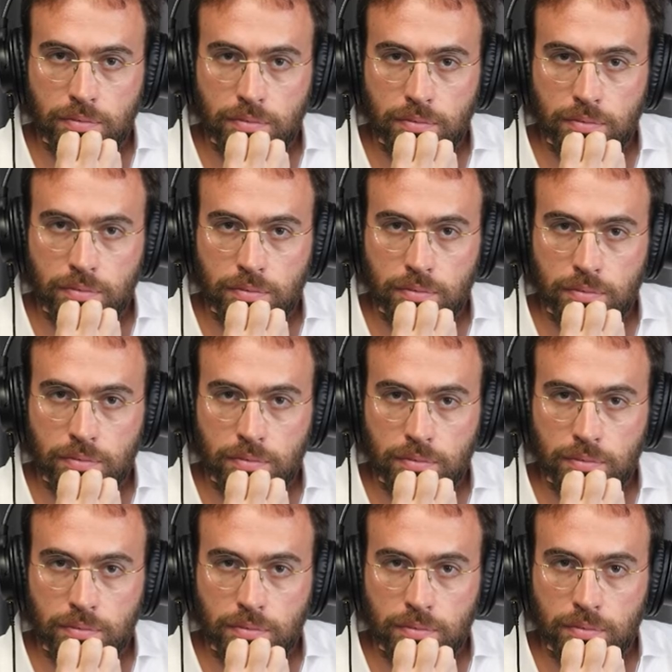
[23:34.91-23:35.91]

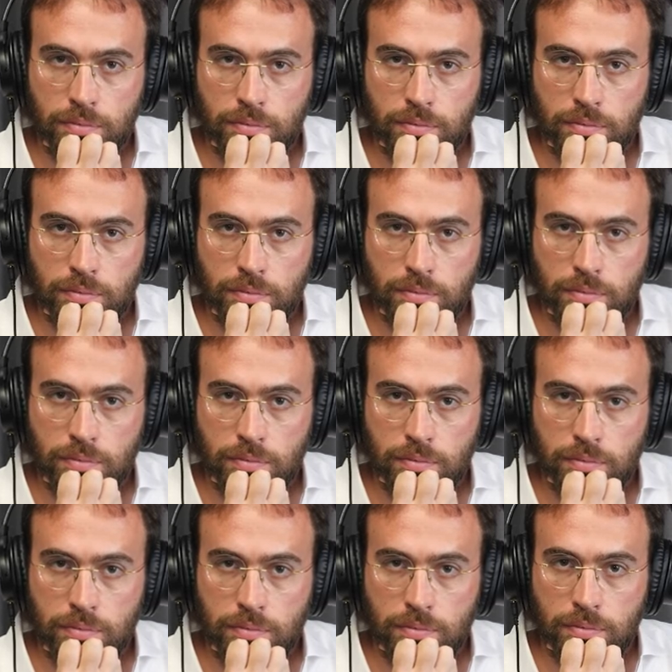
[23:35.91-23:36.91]

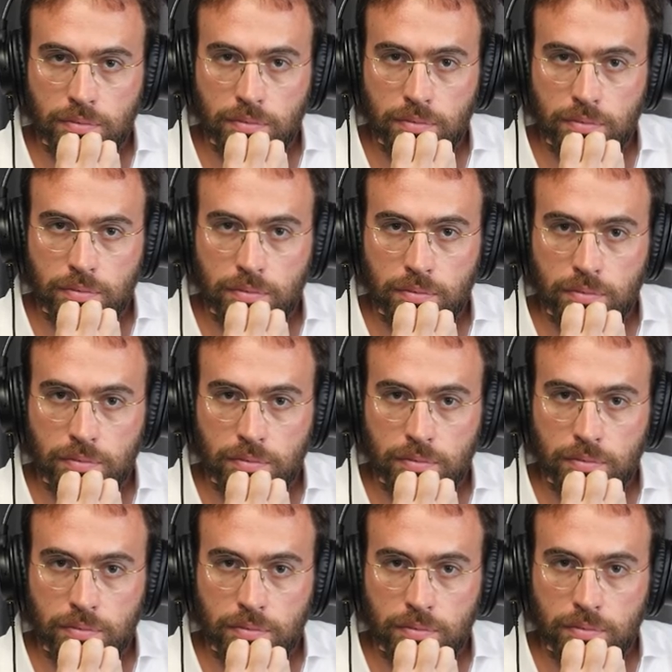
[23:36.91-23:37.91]

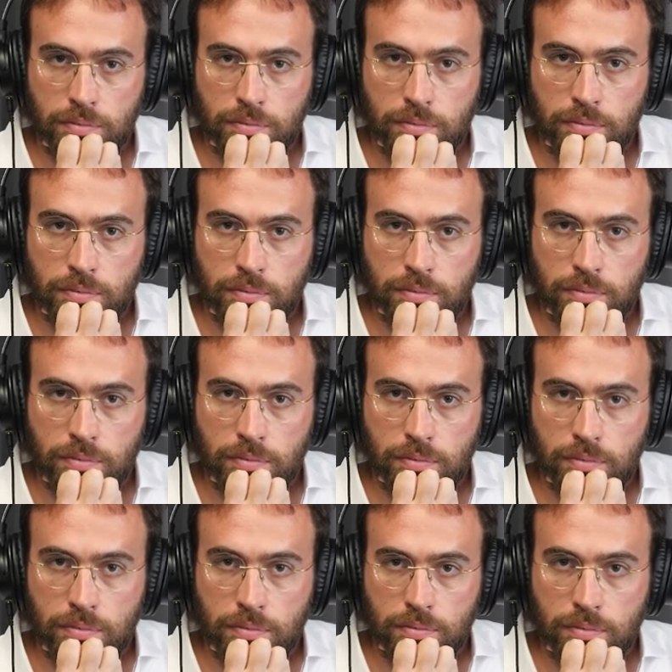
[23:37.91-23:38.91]

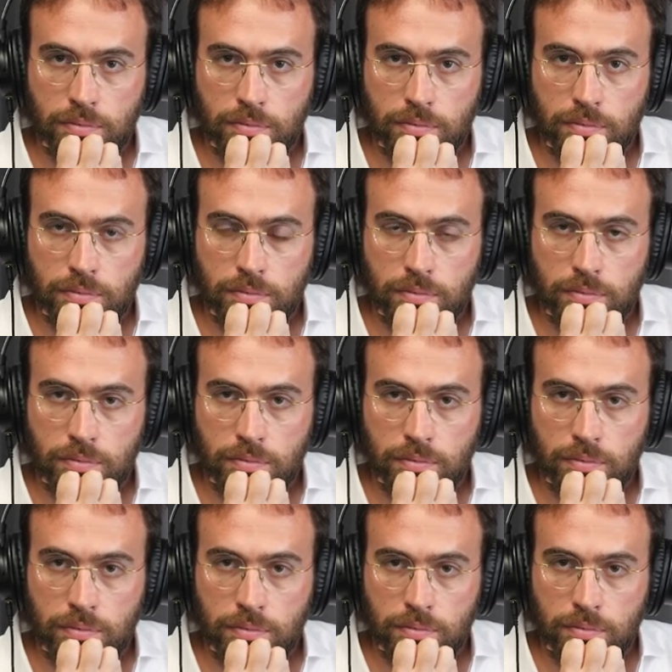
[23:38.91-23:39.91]

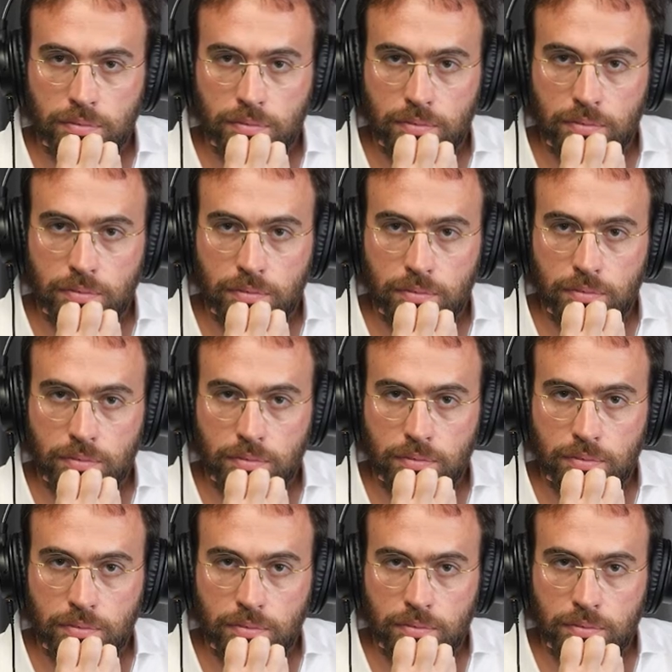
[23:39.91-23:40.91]

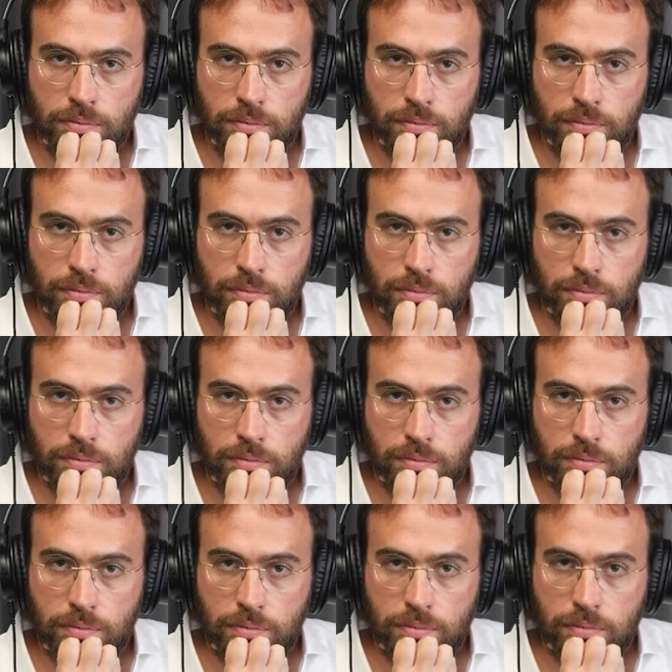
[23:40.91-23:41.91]

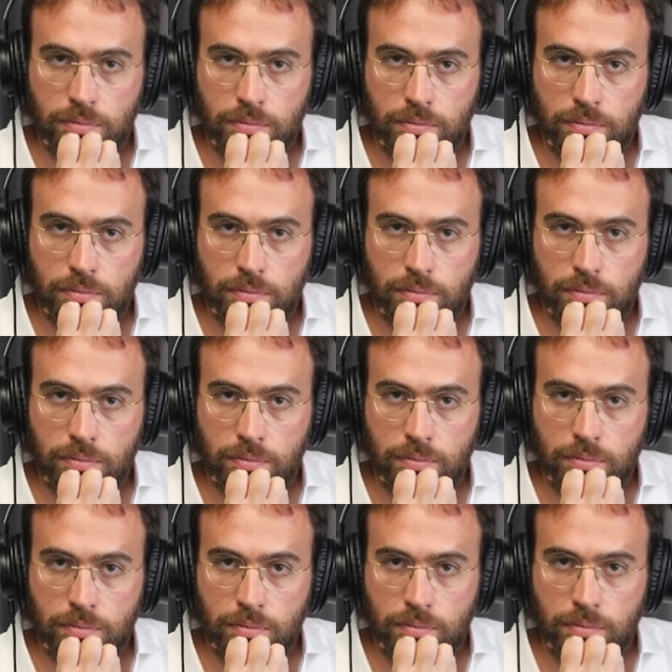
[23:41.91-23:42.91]
This person isn't speaking.